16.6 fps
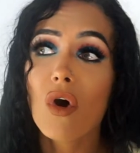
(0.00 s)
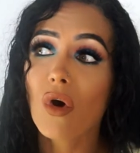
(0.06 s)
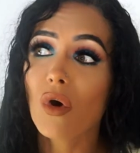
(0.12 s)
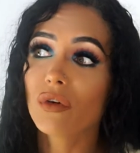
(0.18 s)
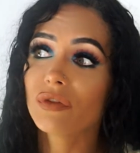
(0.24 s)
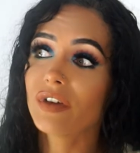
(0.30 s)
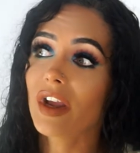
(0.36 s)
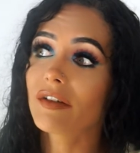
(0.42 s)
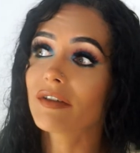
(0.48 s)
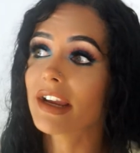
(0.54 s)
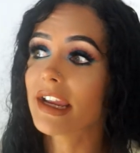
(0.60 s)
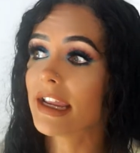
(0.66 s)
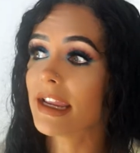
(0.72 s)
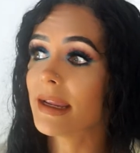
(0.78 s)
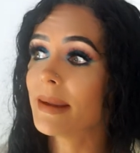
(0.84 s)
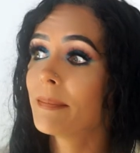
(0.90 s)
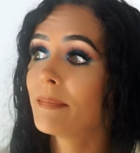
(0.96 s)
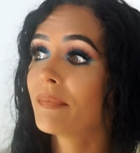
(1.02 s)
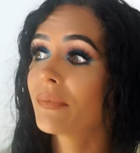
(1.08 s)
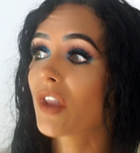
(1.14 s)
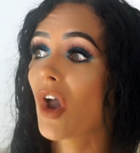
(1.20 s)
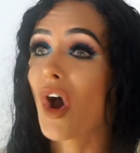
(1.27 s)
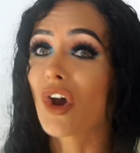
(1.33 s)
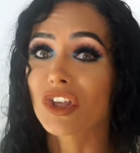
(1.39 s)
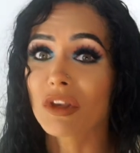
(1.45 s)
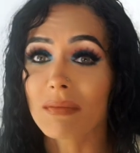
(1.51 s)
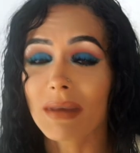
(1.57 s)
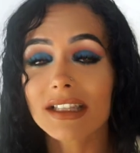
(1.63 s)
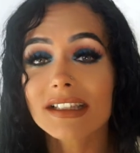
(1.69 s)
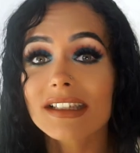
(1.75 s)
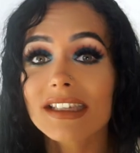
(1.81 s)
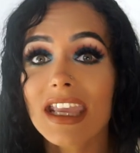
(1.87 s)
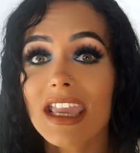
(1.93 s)
or very
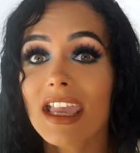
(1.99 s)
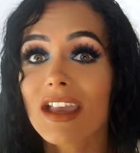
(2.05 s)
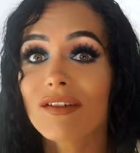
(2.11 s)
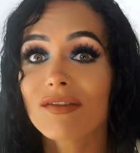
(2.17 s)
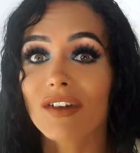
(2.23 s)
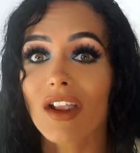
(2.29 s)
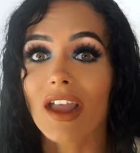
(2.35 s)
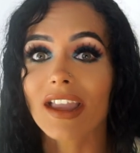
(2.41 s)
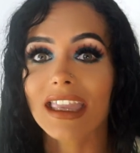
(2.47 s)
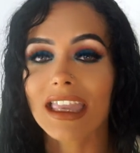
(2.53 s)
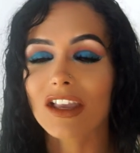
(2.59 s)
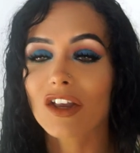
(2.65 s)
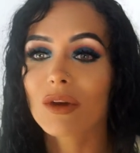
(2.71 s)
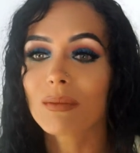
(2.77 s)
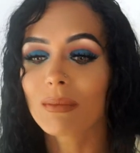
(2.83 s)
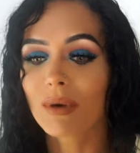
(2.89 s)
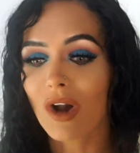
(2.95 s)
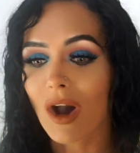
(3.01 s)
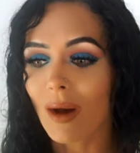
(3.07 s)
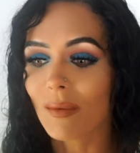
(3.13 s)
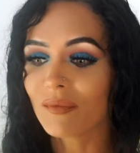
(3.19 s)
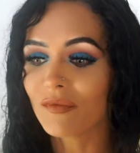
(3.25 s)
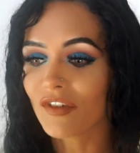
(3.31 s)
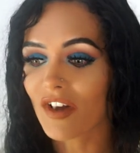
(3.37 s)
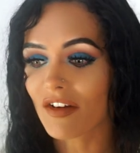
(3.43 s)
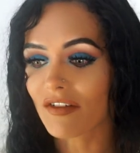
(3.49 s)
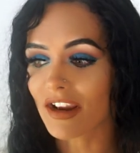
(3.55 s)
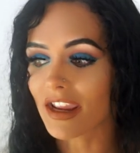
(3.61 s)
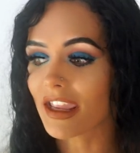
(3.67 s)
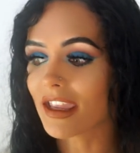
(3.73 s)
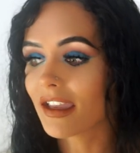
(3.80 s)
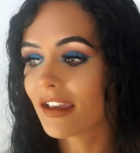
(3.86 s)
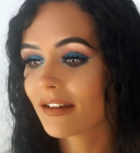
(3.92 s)
argumentative, like it could become
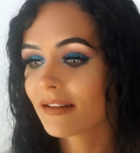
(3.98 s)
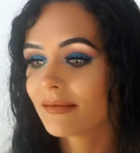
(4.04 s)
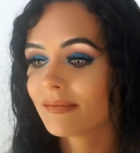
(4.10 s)
very,